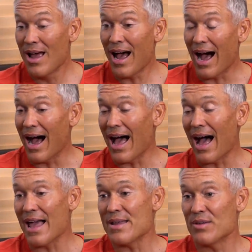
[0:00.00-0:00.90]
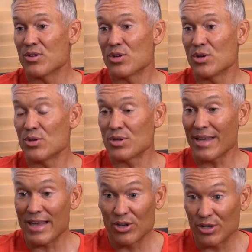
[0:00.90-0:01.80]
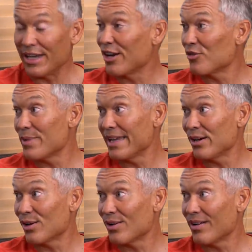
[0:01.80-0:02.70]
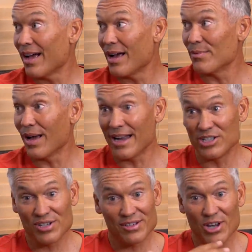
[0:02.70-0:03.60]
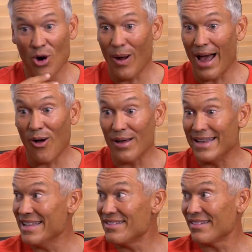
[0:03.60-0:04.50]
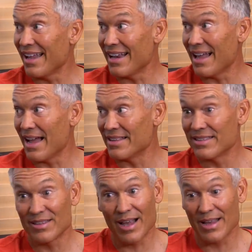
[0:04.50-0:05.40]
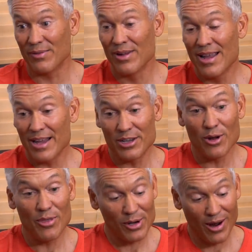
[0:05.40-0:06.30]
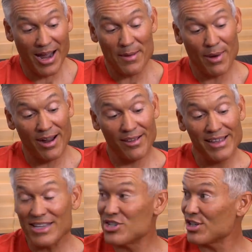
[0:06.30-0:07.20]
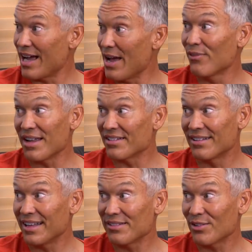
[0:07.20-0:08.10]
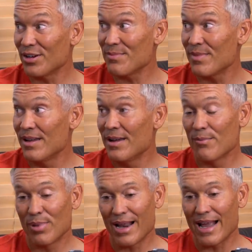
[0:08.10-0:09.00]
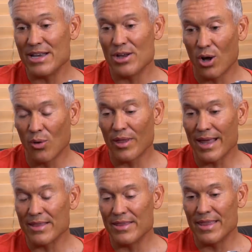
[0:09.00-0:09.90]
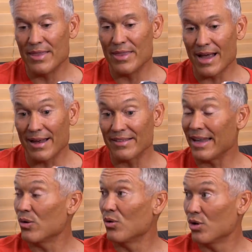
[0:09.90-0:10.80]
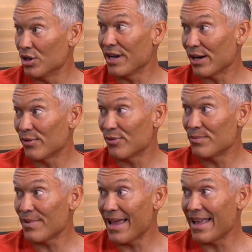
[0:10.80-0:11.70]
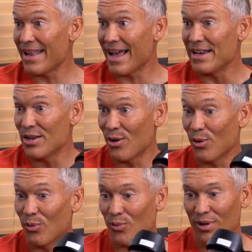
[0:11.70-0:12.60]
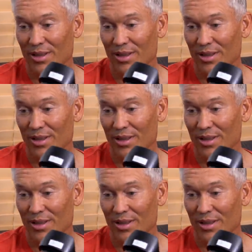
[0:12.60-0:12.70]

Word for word: yeah. I, I, take good care of my gear. I'm, I just know how it is, and I I you know they're high mileage. I have lots of clicks on them, but I know that th- I take good care of them, and I know